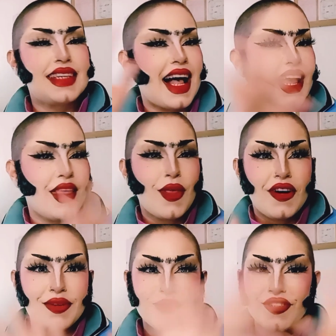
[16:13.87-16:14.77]
I thought
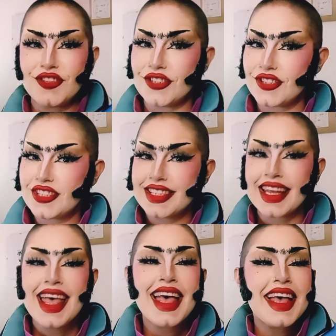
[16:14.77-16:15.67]
it was just
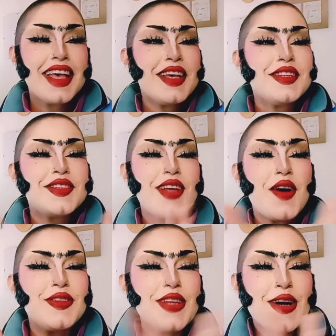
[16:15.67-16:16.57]
so